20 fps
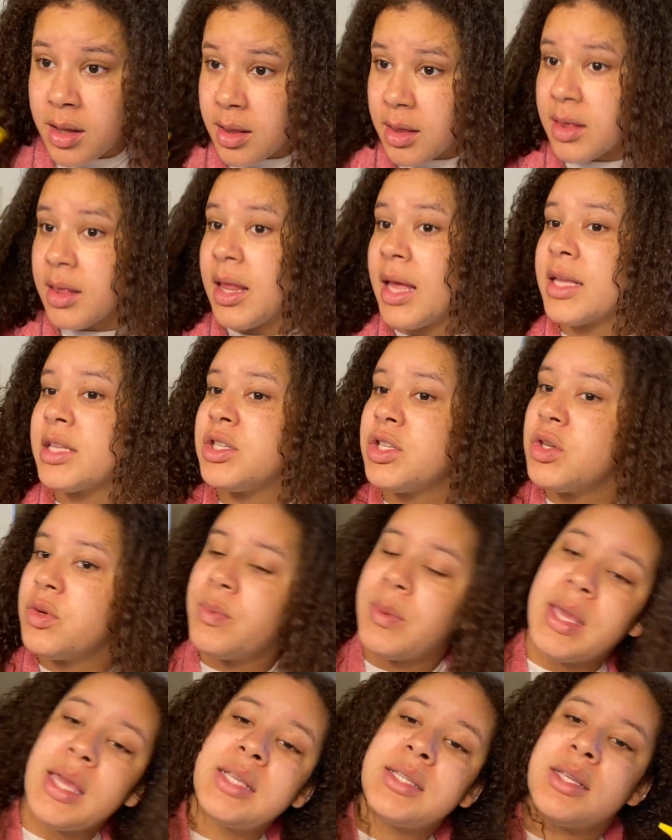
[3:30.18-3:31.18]
like 2
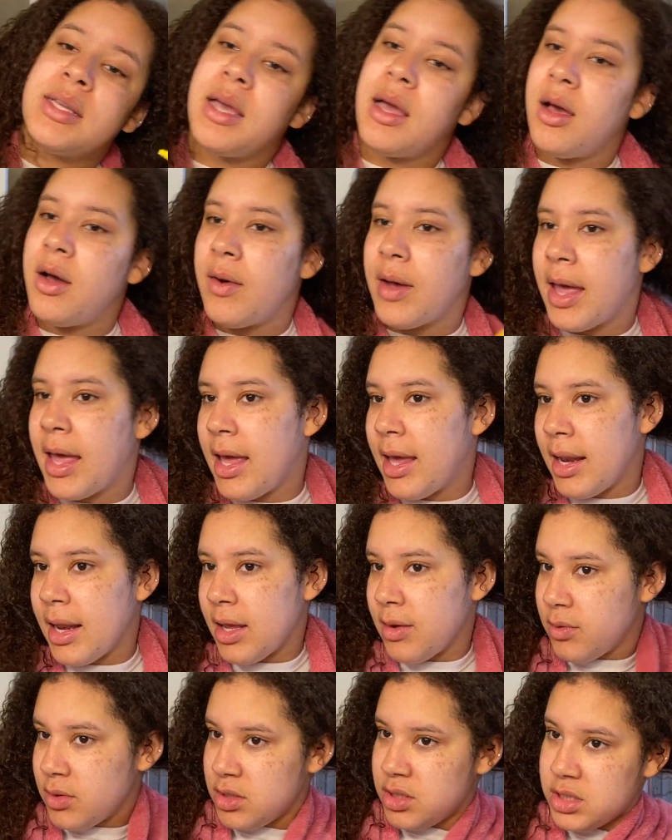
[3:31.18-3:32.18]
weeks ago, and
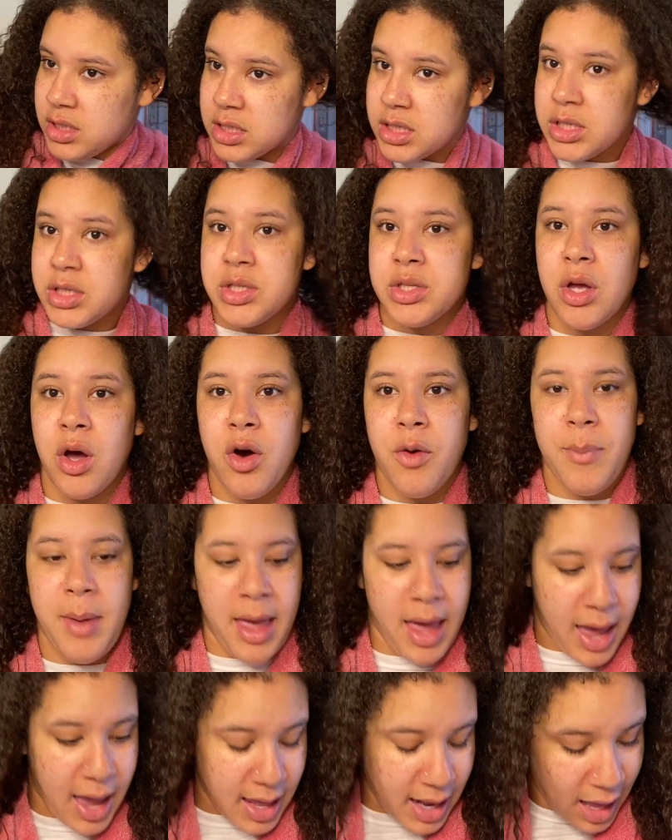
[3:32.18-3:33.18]
it was just so
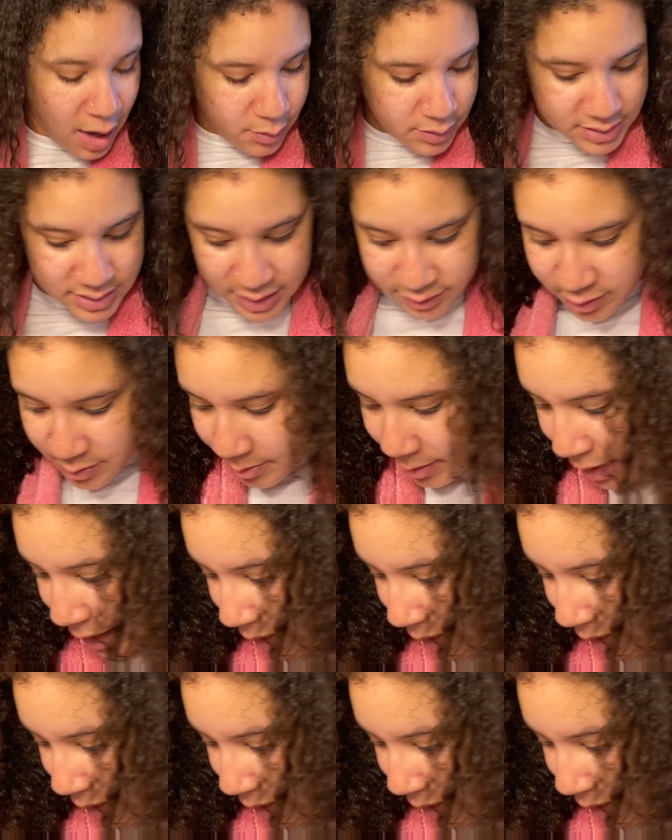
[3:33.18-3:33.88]
bad. I was leaving my